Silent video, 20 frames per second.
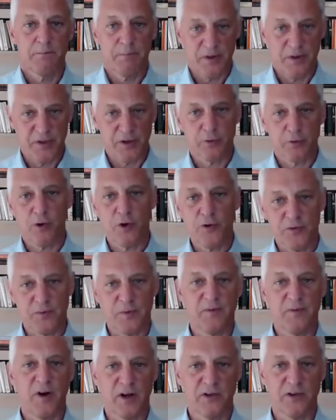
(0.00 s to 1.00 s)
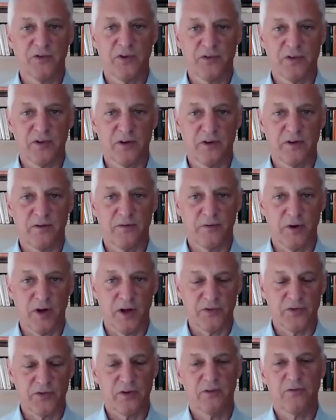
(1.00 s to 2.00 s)
But the growth has been very consistent for
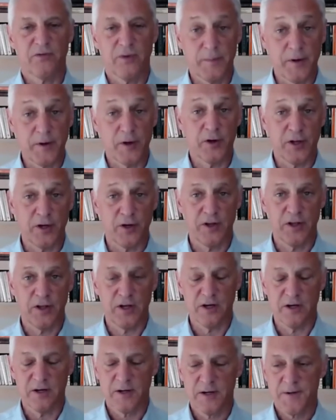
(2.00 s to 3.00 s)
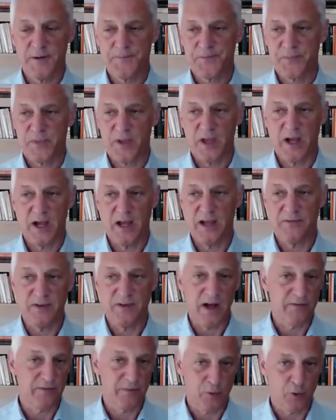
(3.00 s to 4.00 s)
us from year to year to year, uh, if
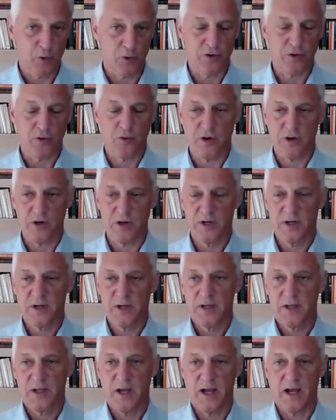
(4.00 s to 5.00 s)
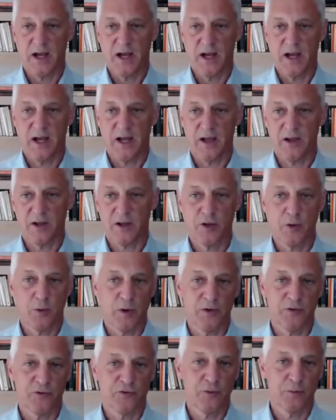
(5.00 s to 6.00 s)
not from quarter to quarter. Uh,
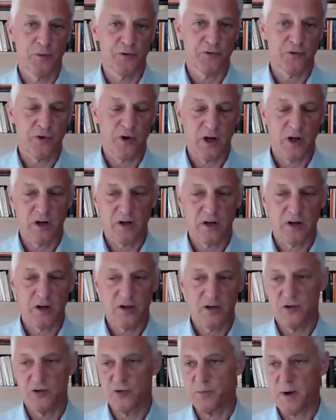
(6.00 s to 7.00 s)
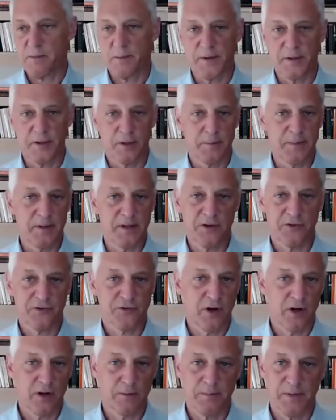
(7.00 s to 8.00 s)
Q1 super strong, Q2 probably a little bit less
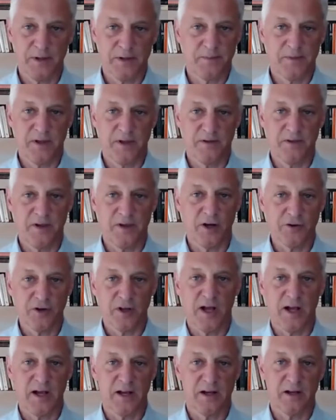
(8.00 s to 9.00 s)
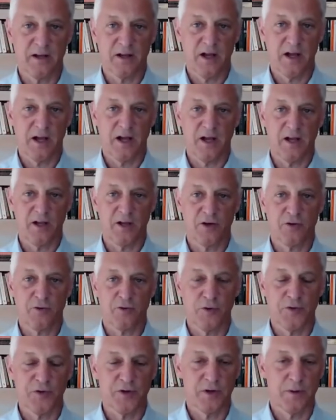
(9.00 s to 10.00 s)
strong, but the underlying uh,
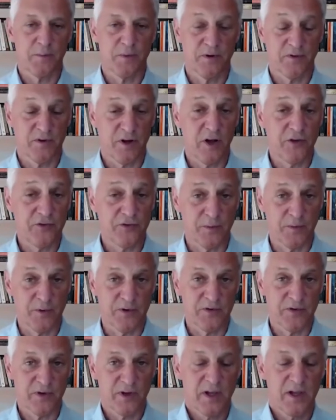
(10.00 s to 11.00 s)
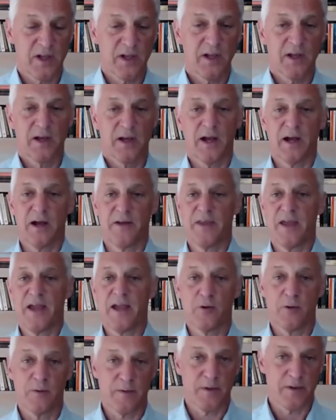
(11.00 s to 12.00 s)
growth in number of customers, the
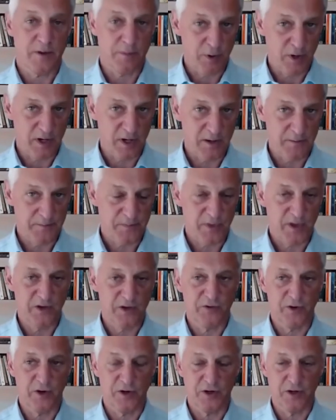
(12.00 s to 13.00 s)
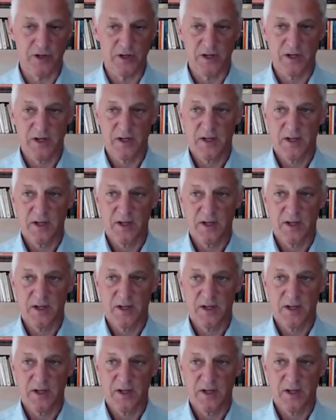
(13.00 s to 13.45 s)
AUM that they're bringing is very good.